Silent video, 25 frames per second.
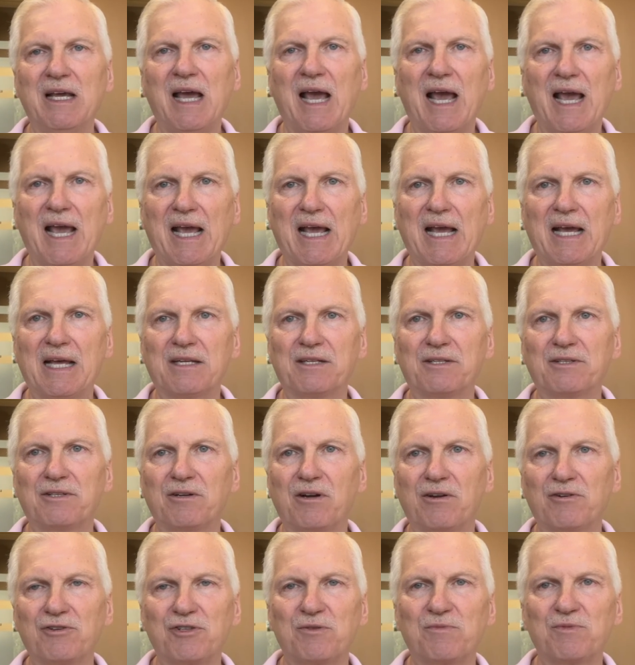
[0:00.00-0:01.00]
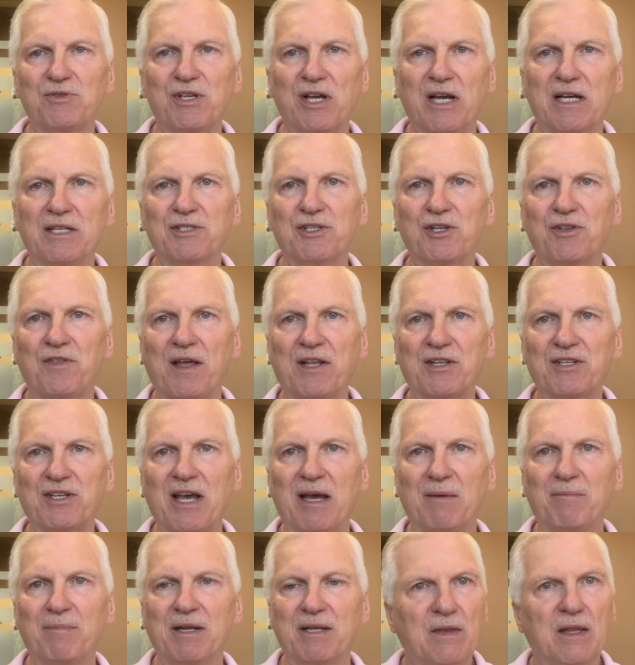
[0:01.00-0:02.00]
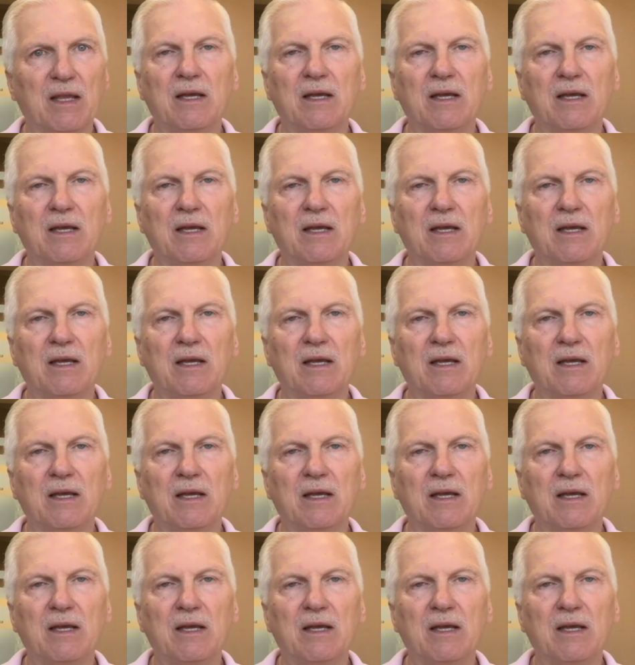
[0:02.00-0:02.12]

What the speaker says: And there are some signs that that's happening.